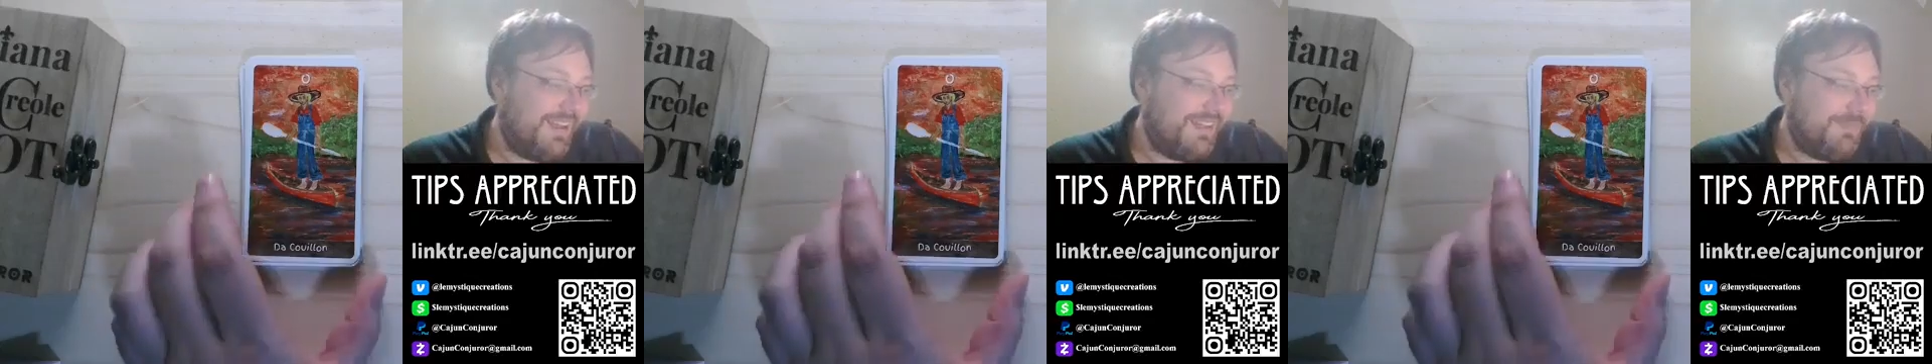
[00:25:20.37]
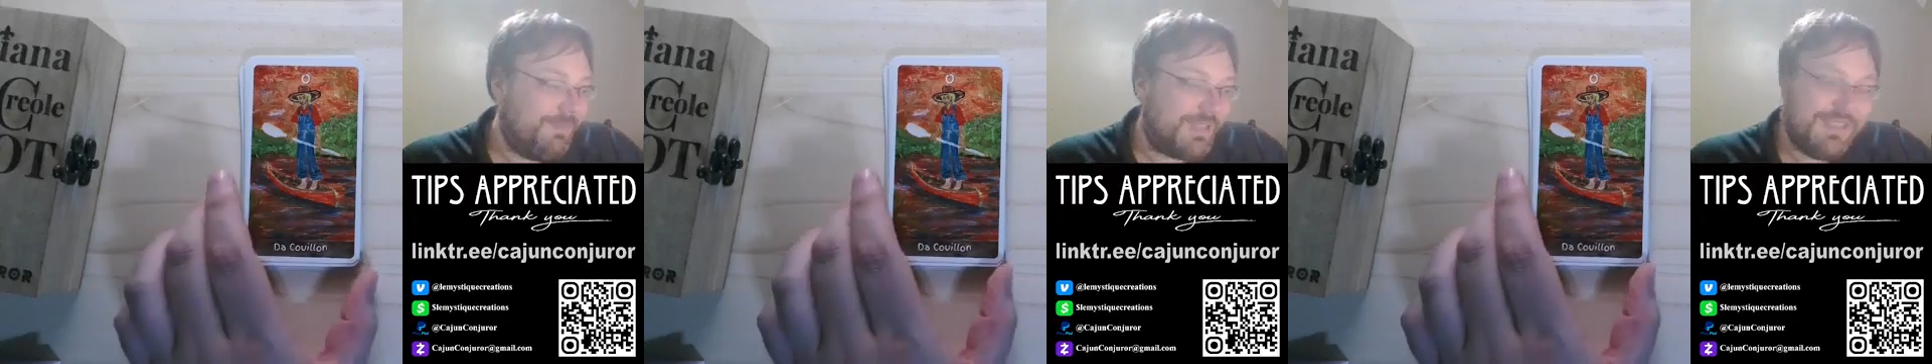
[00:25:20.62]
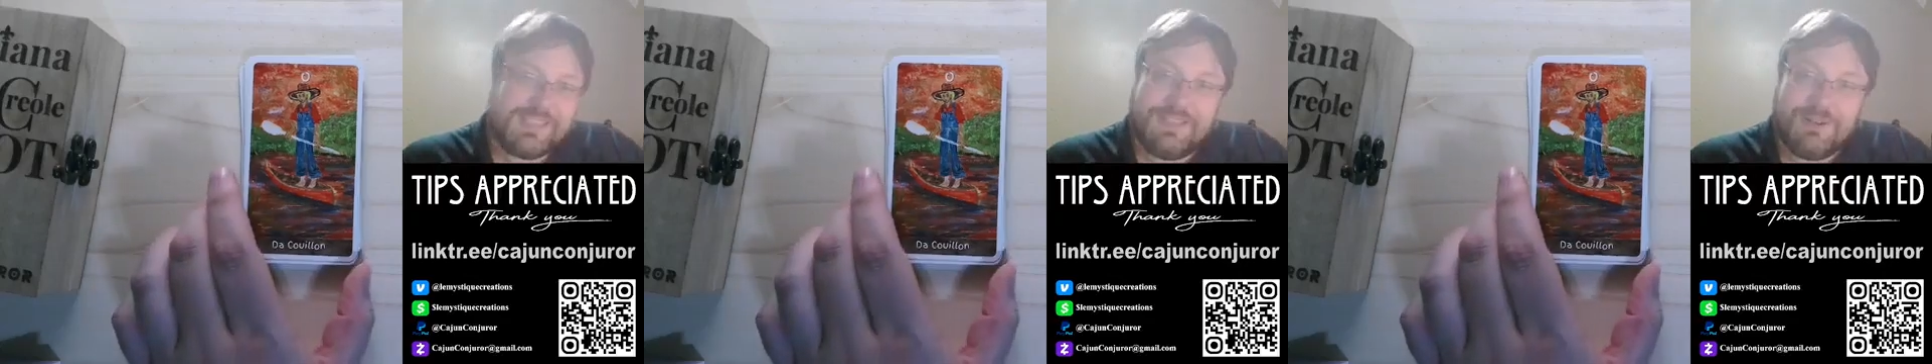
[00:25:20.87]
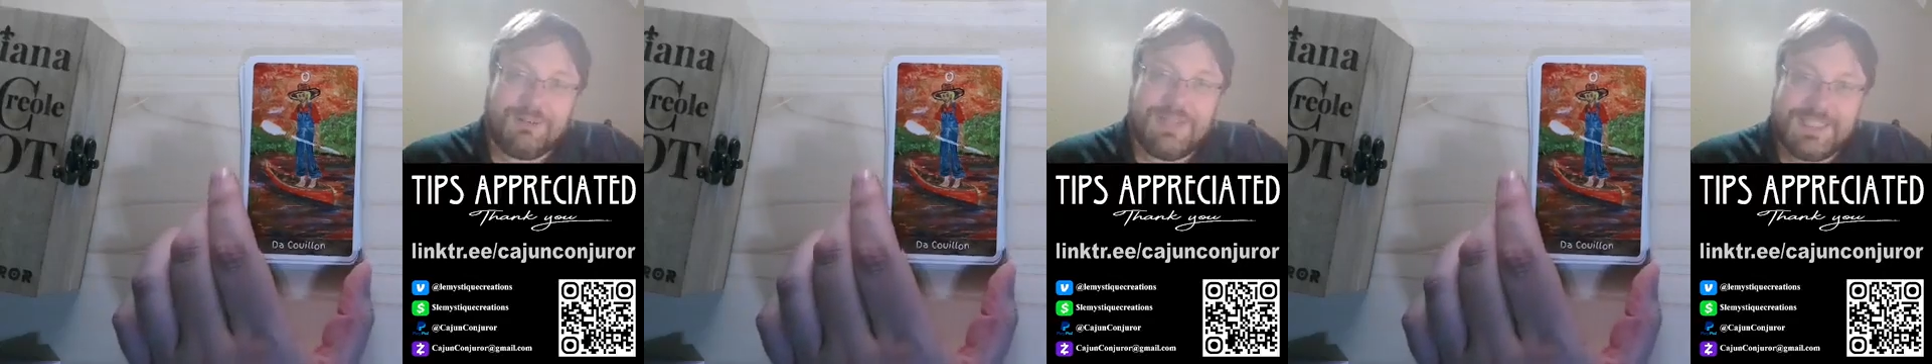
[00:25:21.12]
because he
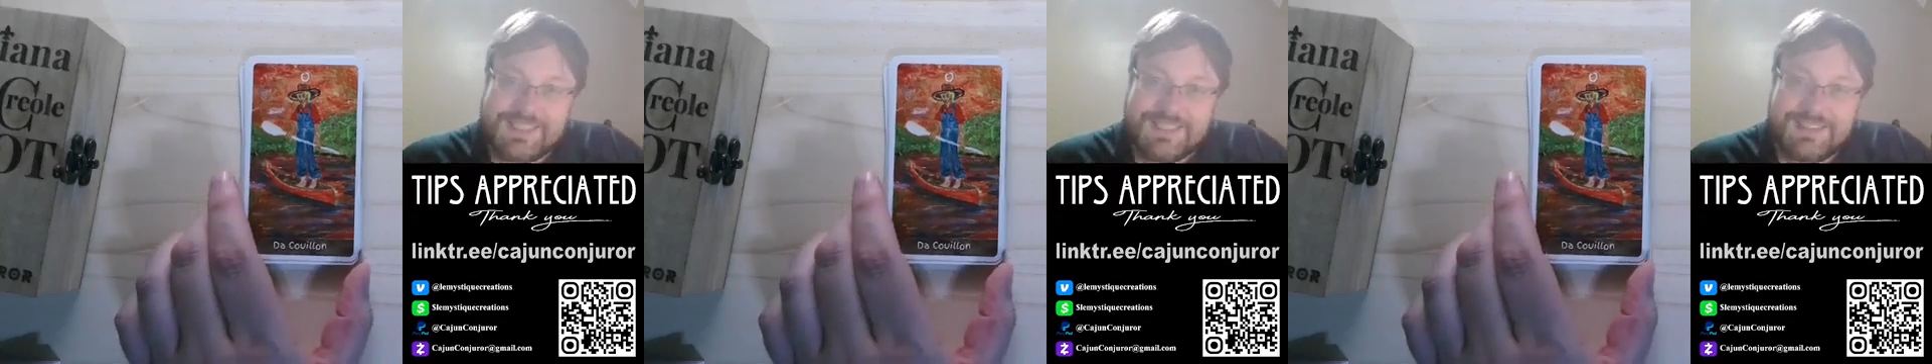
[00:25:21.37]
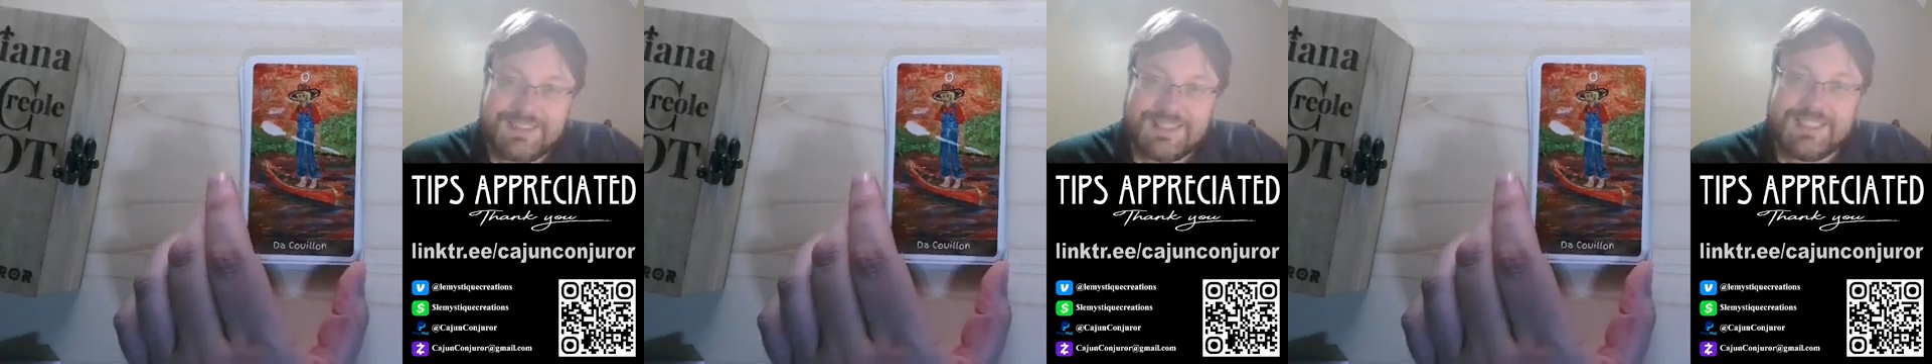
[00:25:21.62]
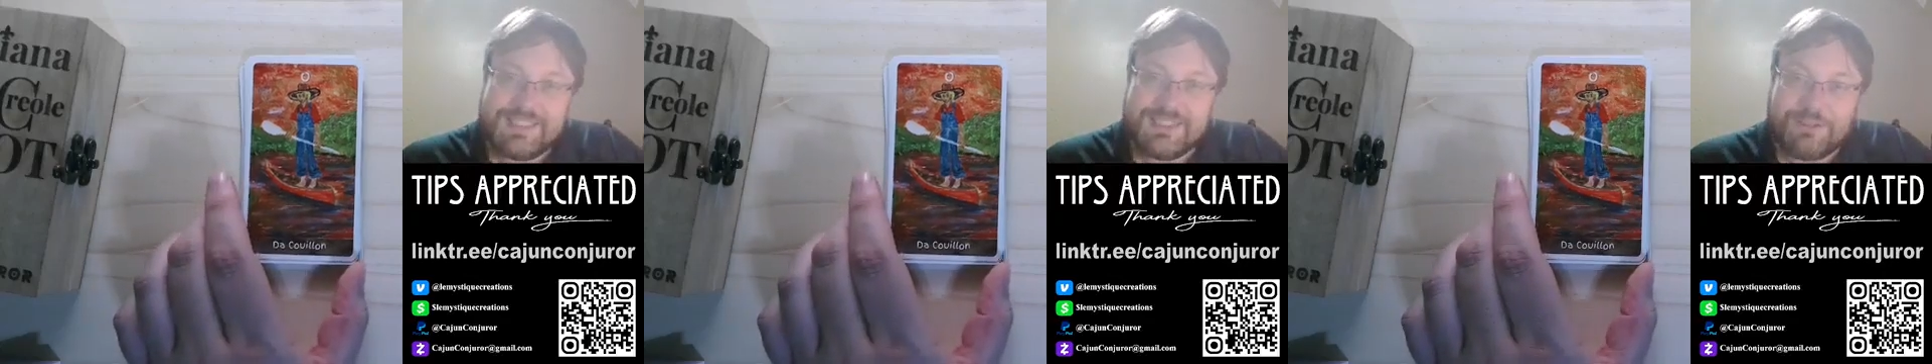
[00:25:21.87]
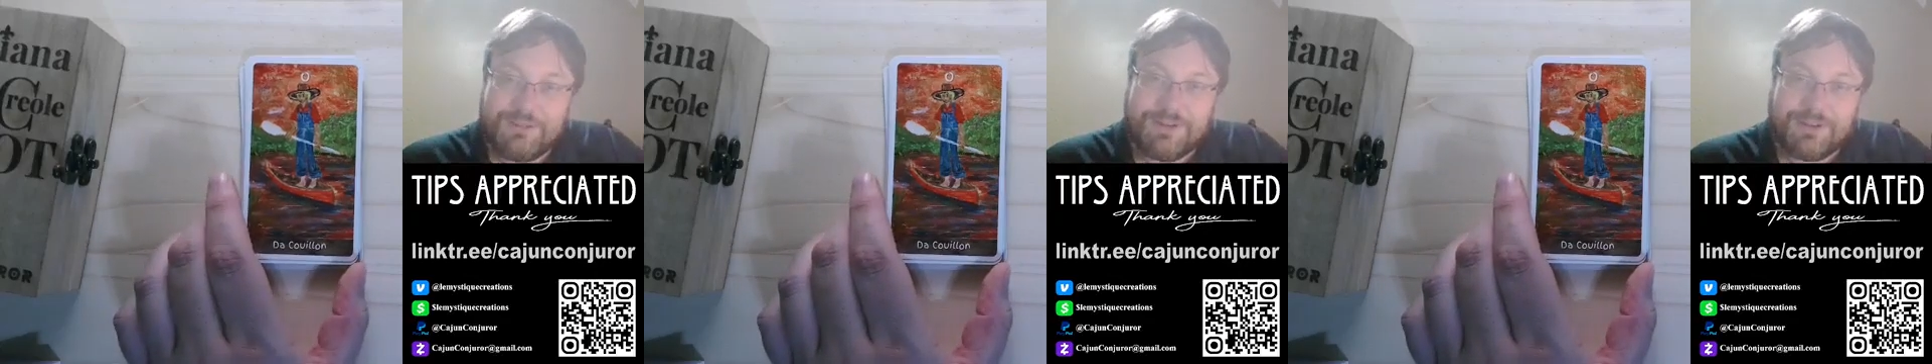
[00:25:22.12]
don't listen because he's a
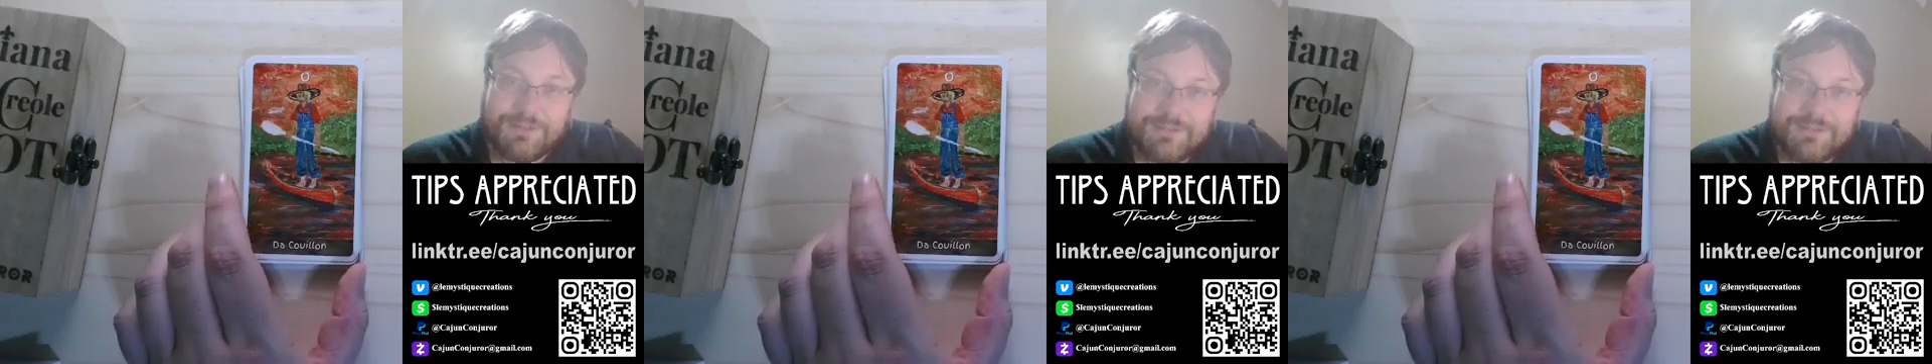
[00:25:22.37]
couillon.